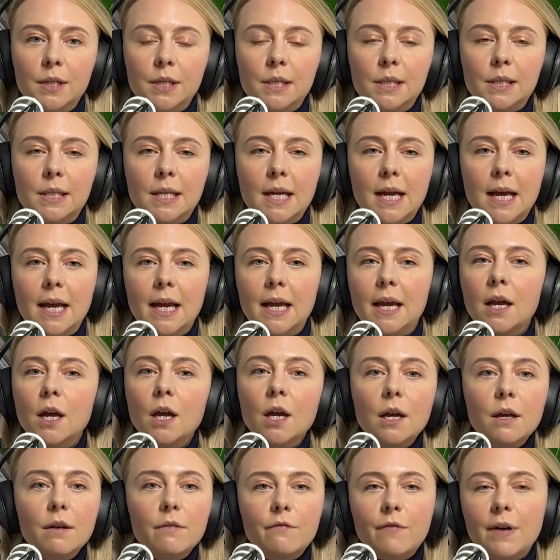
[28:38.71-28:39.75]
and say,
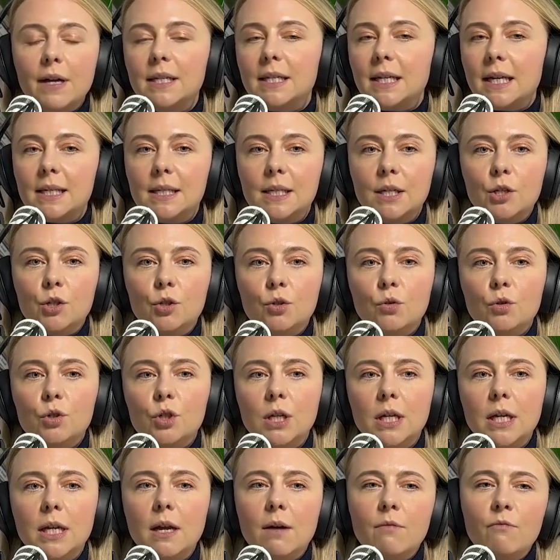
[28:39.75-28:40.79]
fantastic,
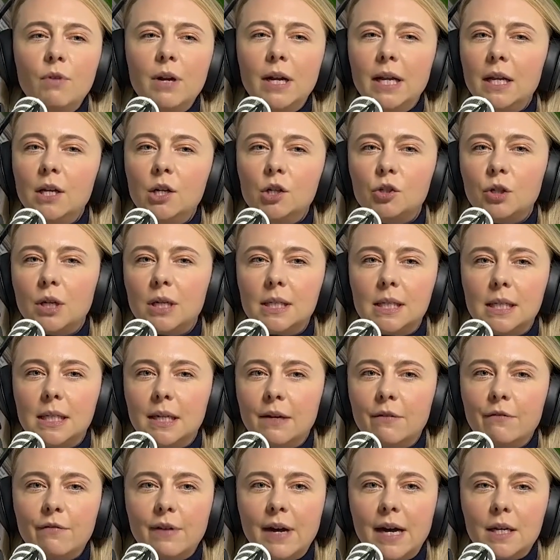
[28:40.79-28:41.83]
Georgie, really interested.
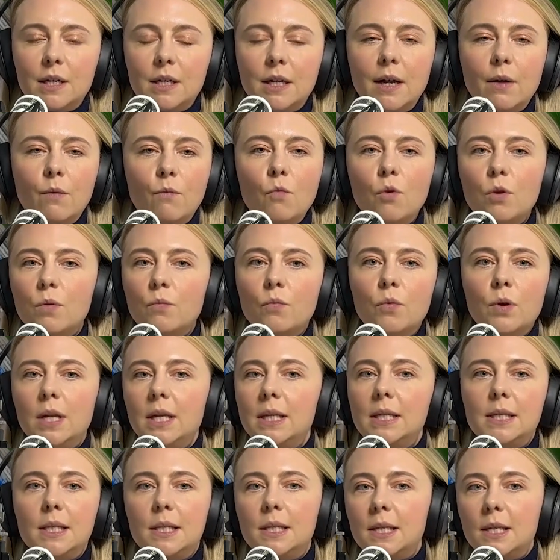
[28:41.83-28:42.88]
In fact, like what
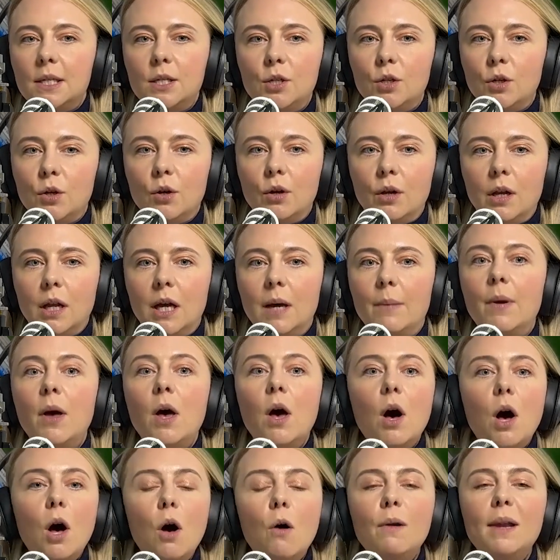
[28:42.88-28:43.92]
is the Sisterhood Club?
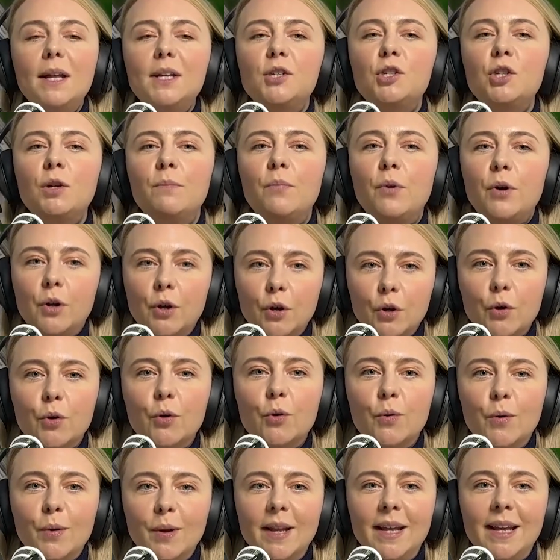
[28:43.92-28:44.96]
Oh, let's jump on a
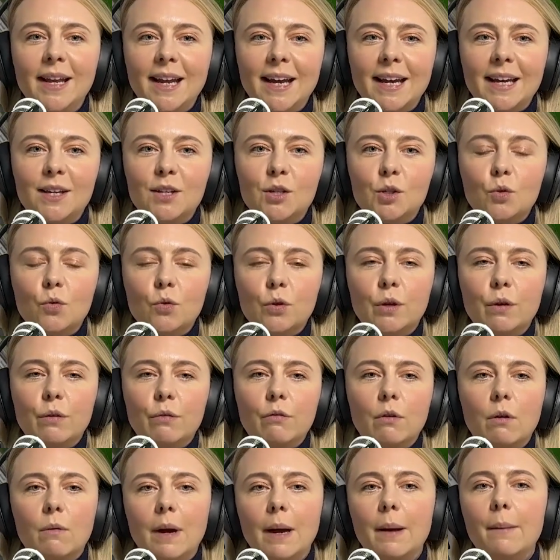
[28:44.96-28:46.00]
call and I can talk you
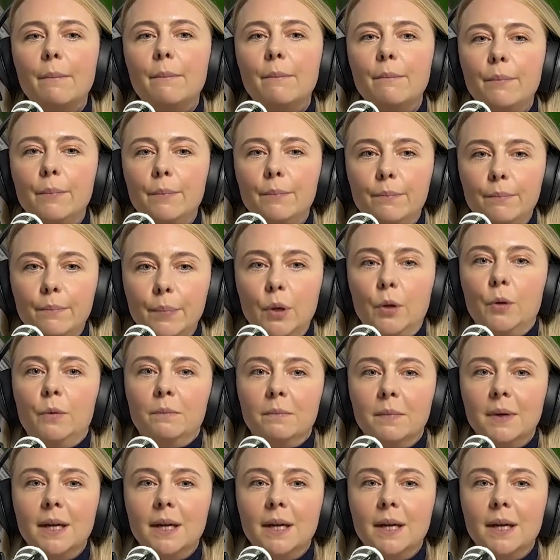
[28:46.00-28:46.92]
through it. Boom.